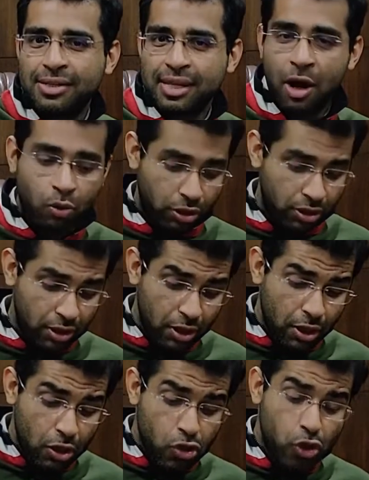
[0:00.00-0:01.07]
sound.
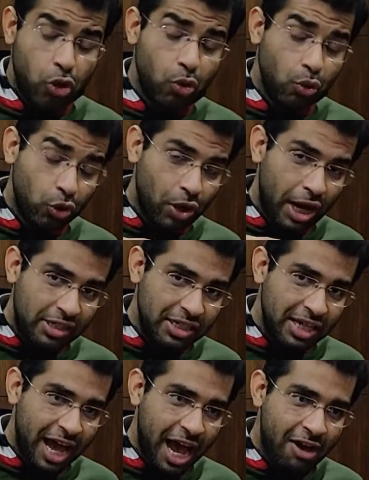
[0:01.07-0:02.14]
So you
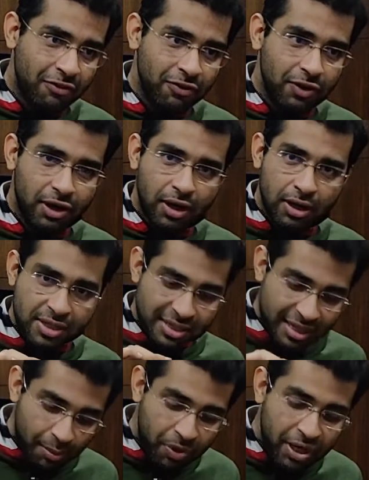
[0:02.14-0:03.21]
actually have a
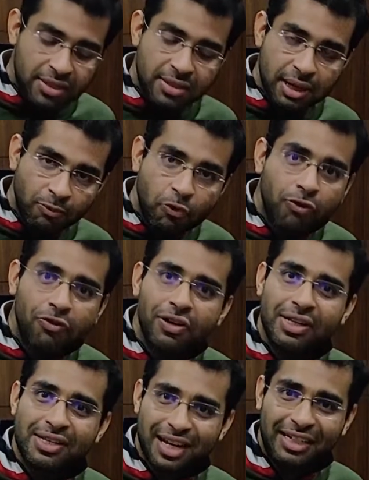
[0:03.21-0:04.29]
separate subwoofer
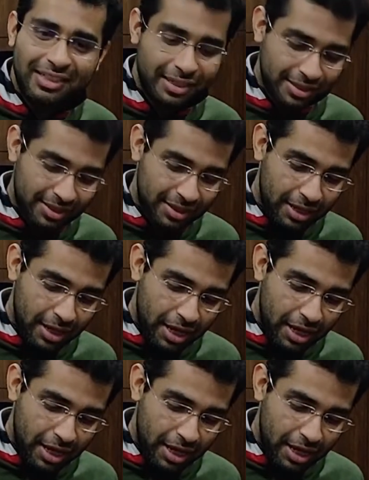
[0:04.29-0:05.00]
inside this.